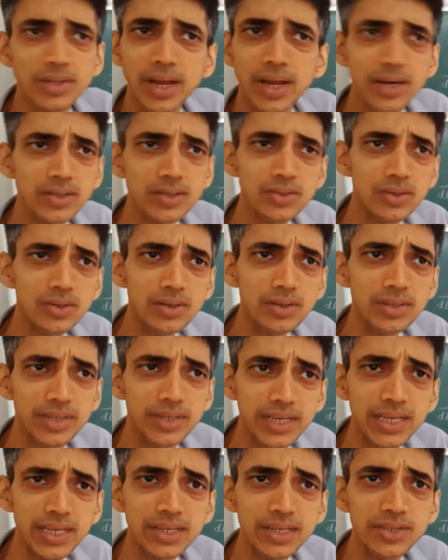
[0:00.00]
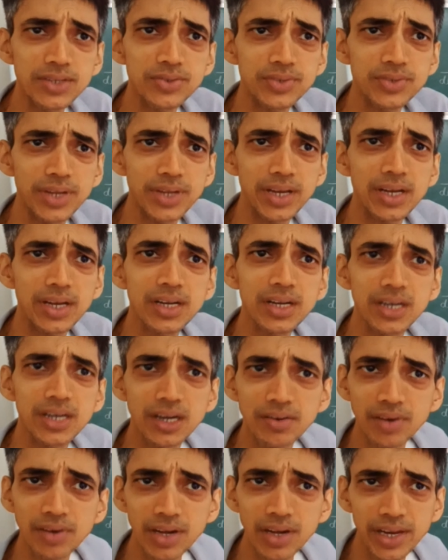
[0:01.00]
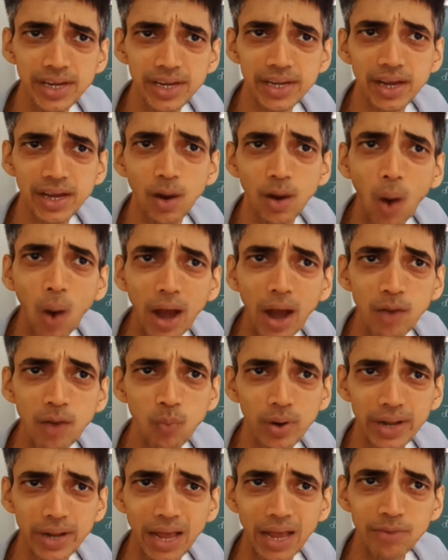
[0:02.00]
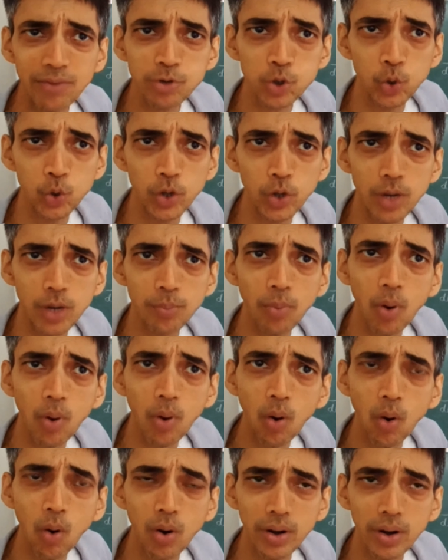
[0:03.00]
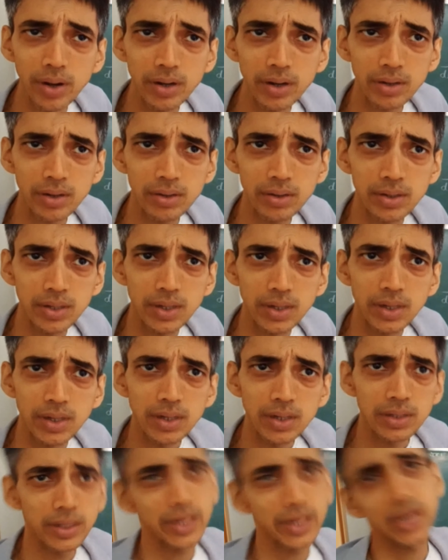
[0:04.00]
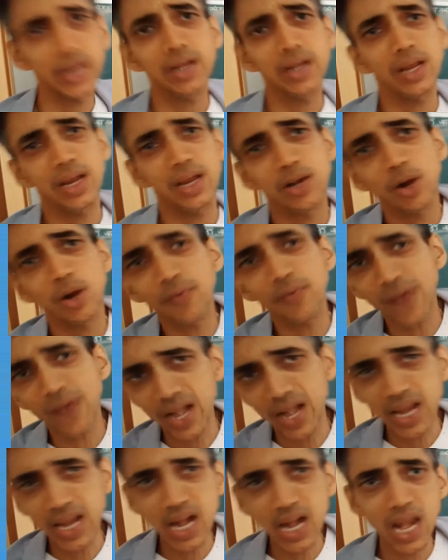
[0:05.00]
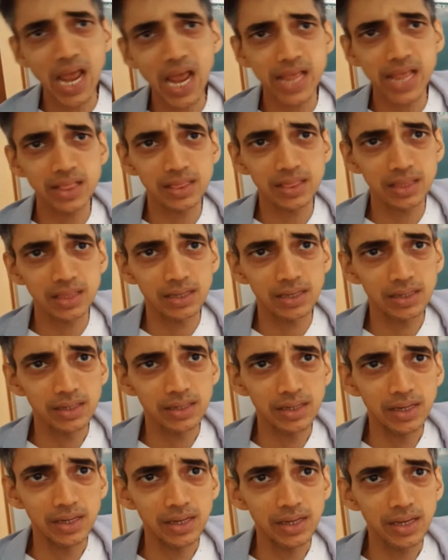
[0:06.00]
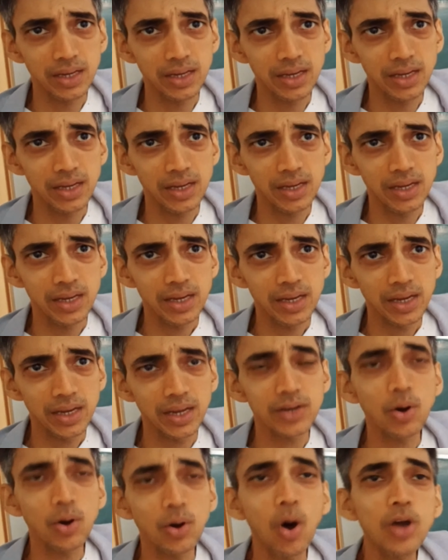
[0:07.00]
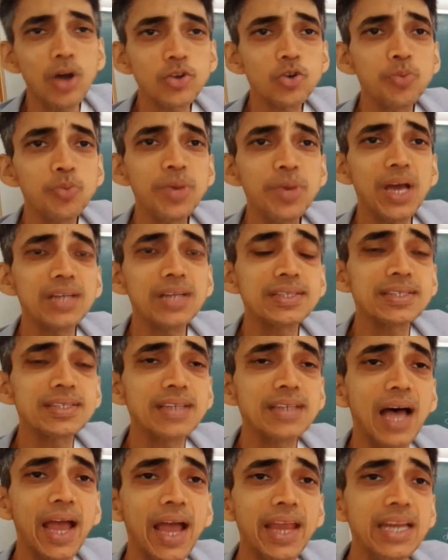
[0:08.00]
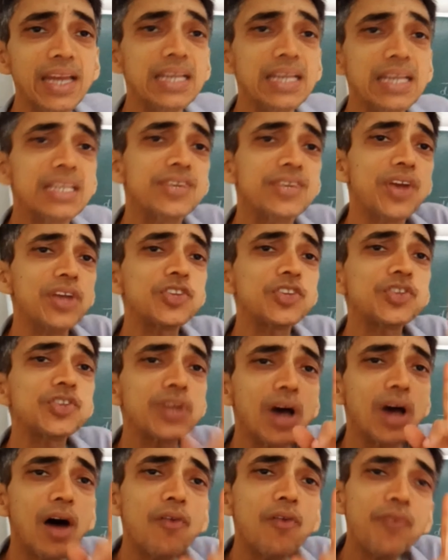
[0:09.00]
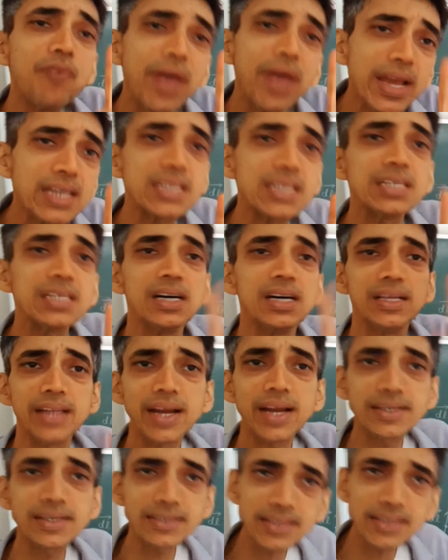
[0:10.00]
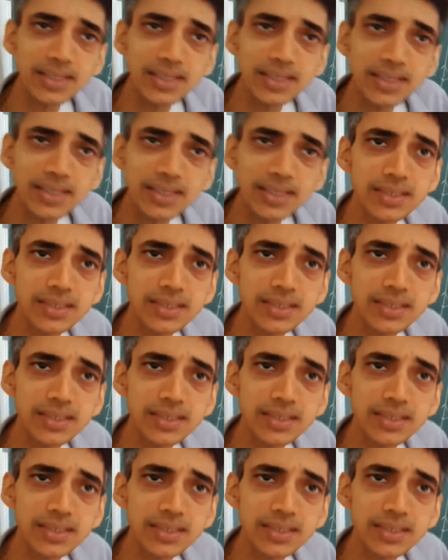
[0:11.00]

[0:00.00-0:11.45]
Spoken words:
There is no need to take a curvilinear one, what I have shown on board. They can take it of any length. It ought to be assigned just a vector. That's it.